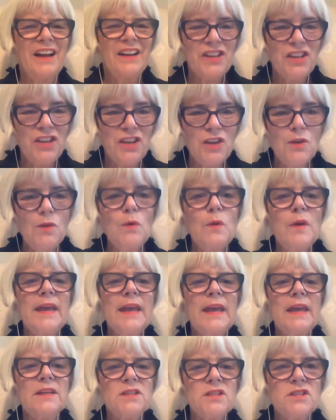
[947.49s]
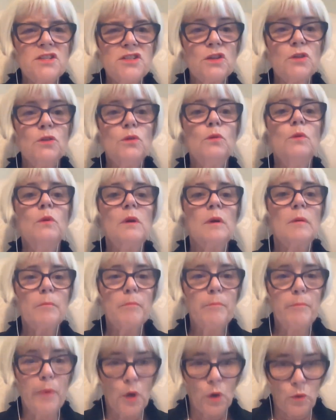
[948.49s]
You can do
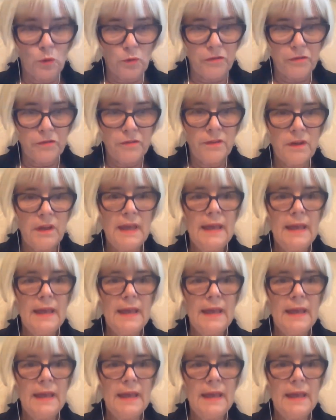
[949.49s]
both.